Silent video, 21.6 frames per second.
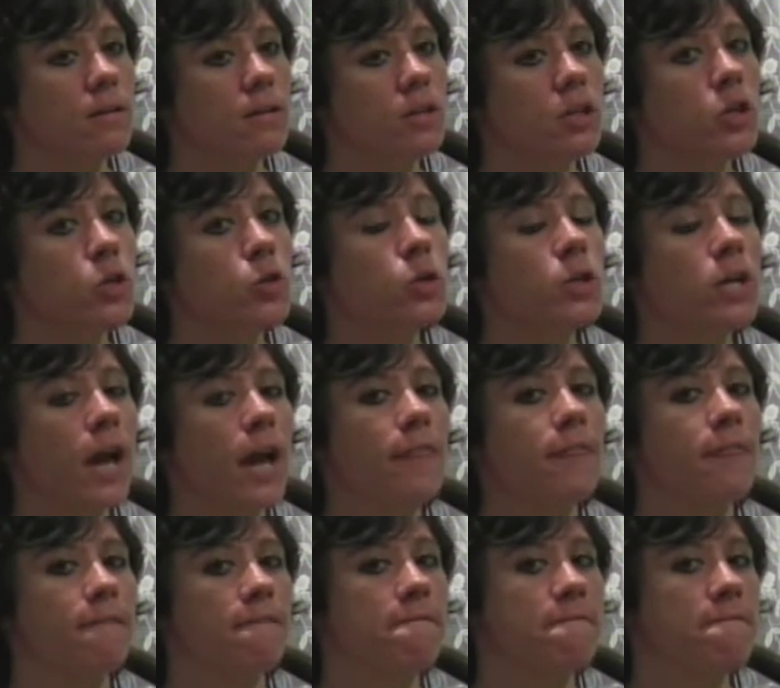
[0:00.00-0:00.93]
you
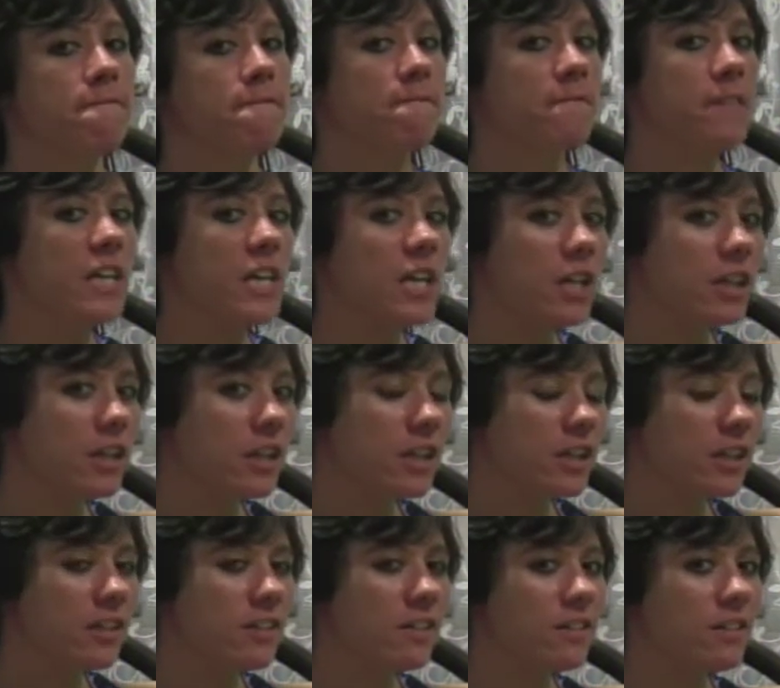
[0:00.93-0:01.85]
get the
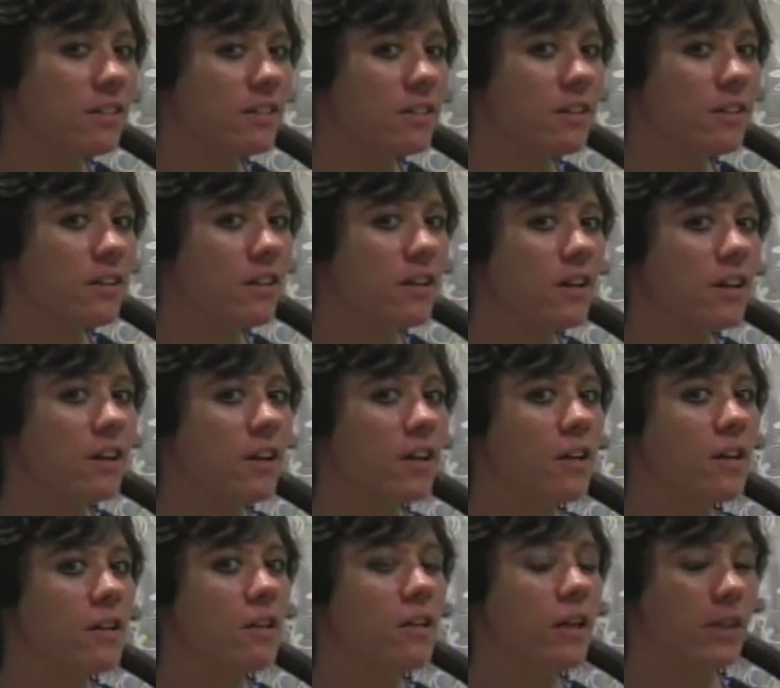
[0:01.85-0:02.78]
feeling,
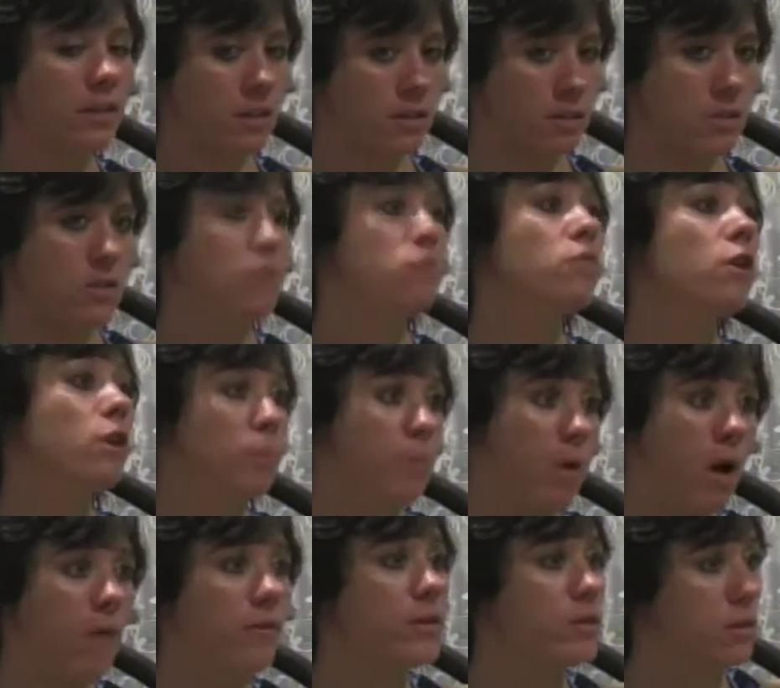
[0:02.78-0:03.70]
like this is the room,
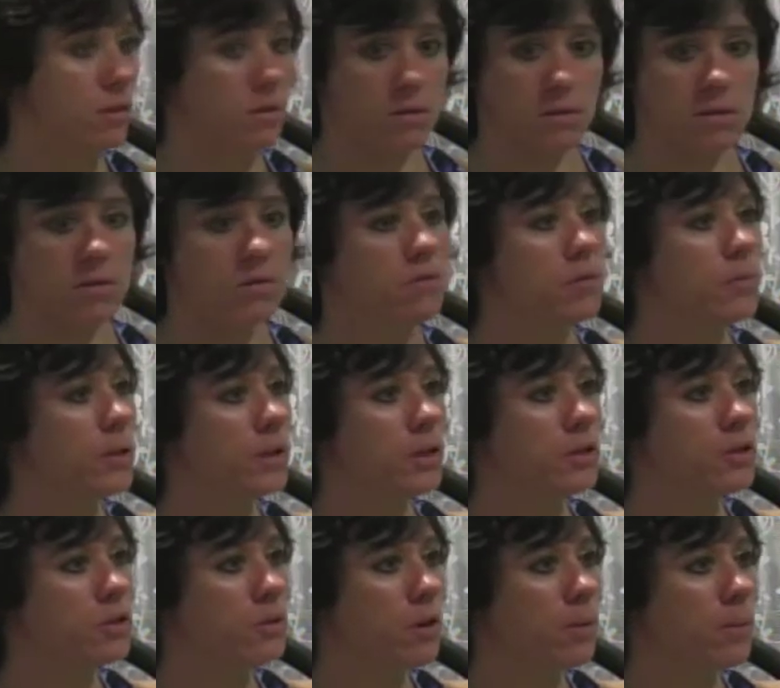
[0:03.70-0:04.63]
obviously this is the room that I
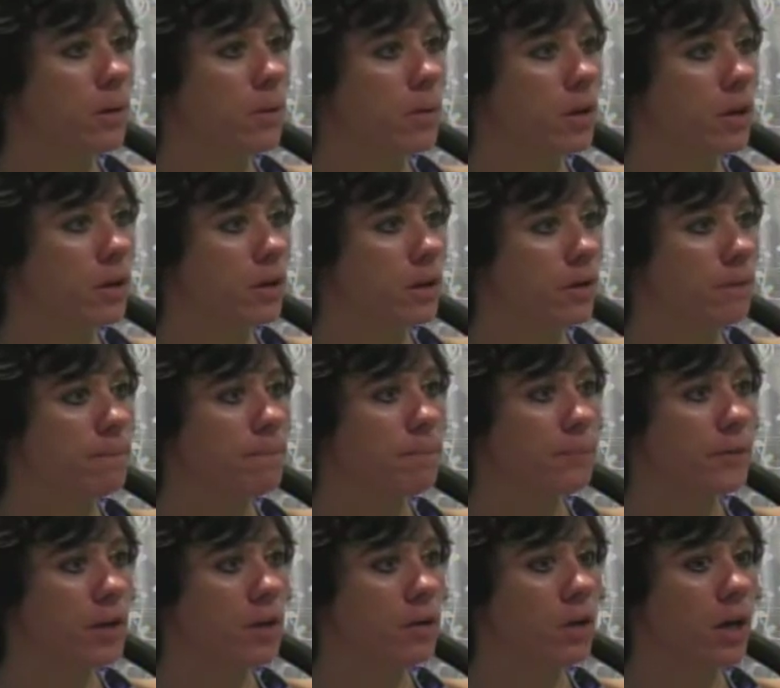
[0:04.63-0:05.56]
do all my work in,
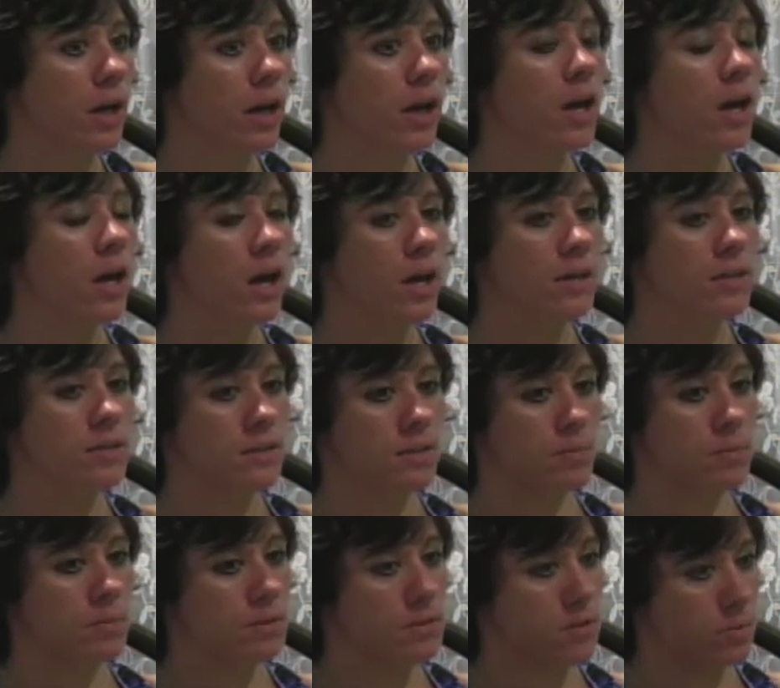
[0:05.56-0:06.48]
okay? I
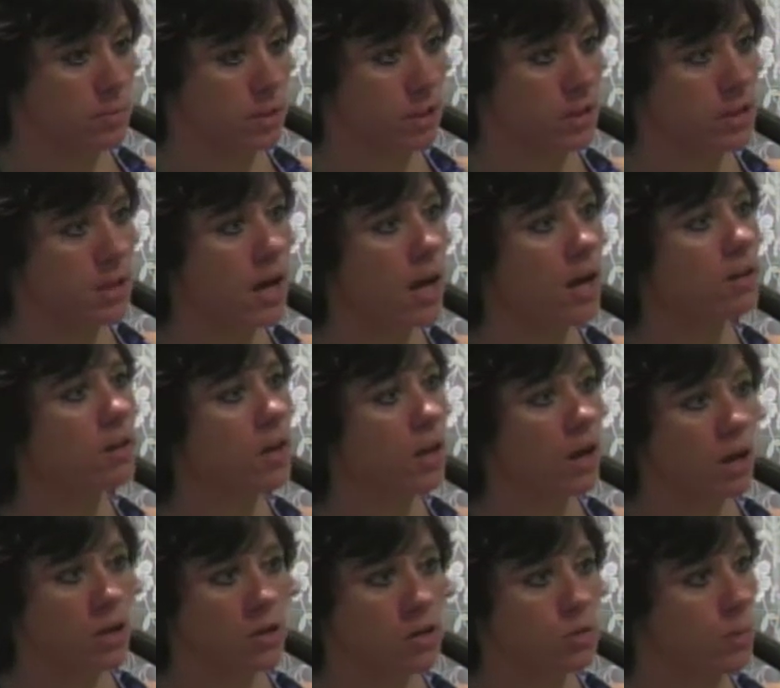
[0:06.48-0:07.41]
sit somebody down,
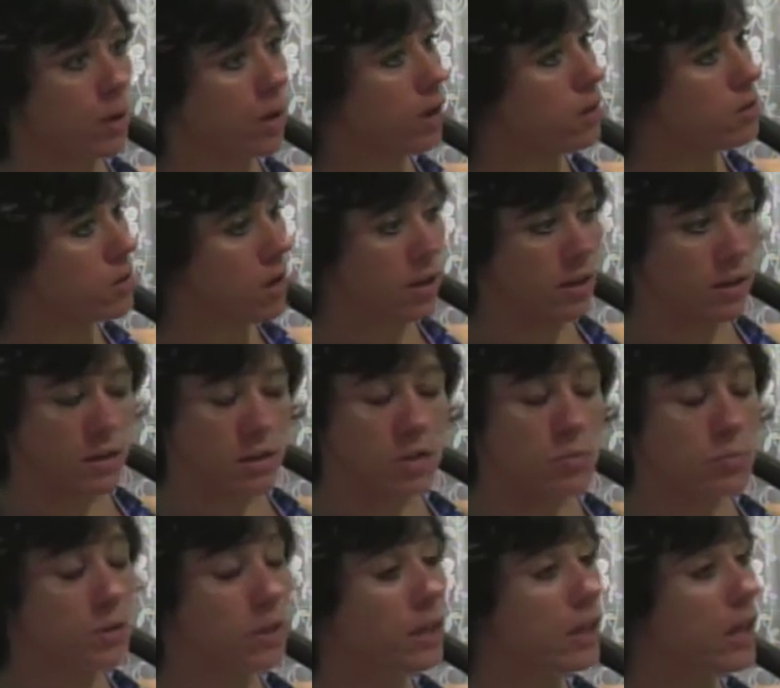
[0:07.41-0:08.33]
I
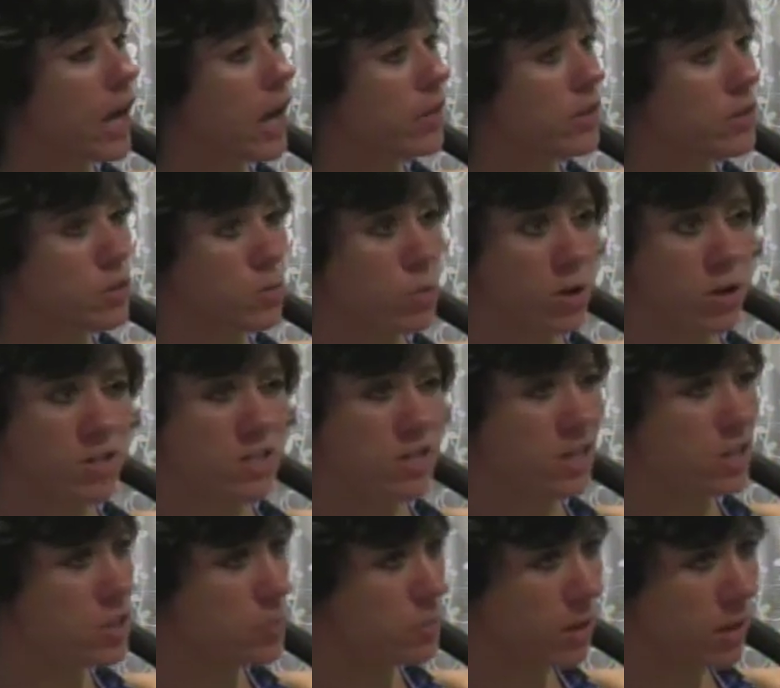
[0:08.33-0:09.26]
explain how this works, I
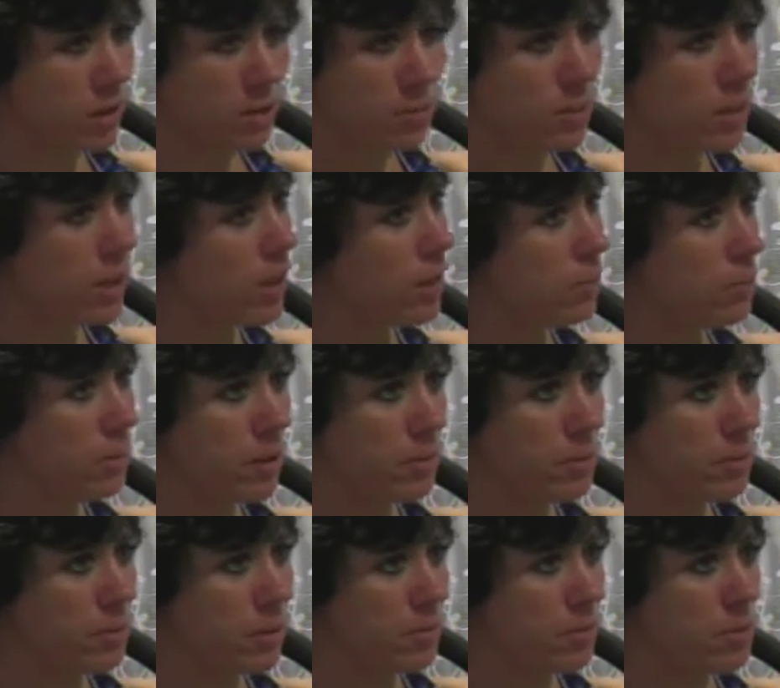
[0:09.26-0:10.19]
explain me, blah,
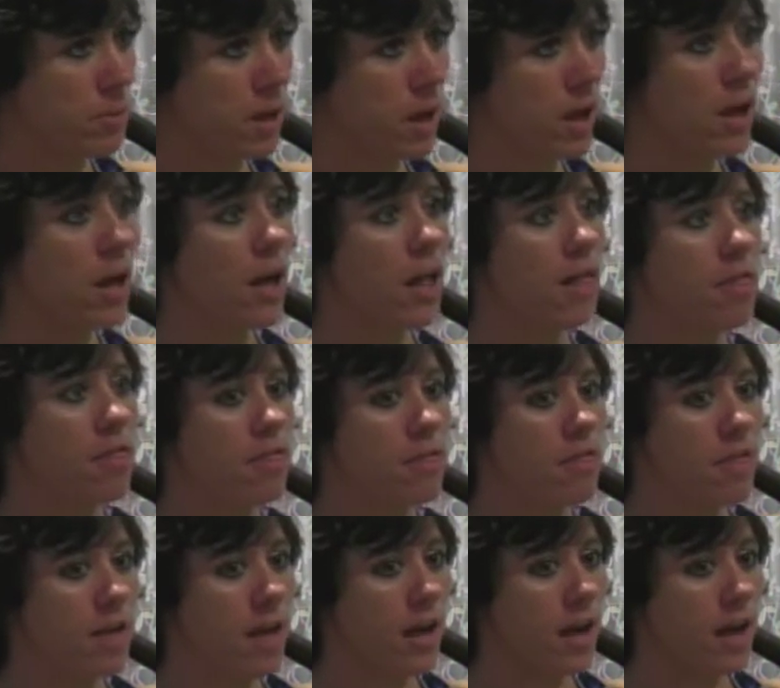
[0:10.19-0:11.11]
blah, blah, blah, blah.
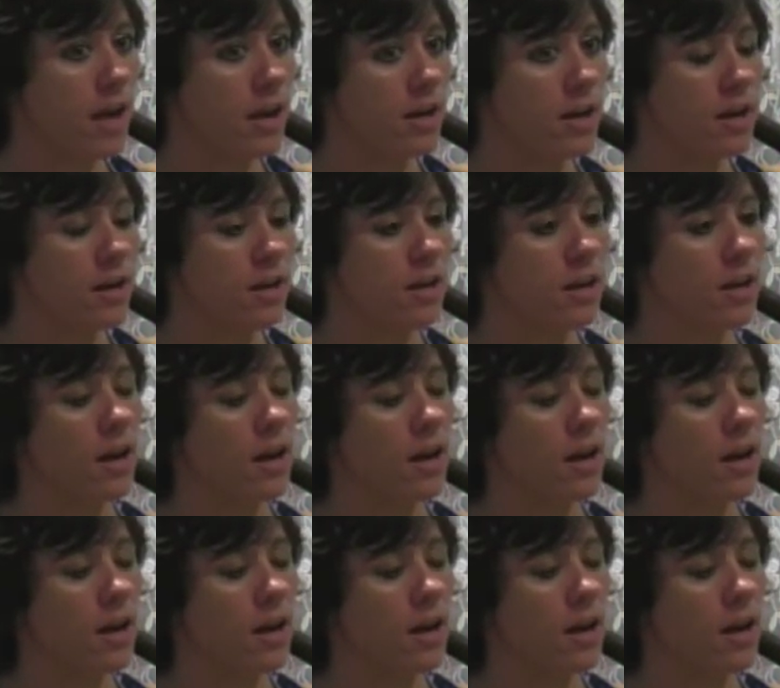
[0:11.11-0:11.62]
Then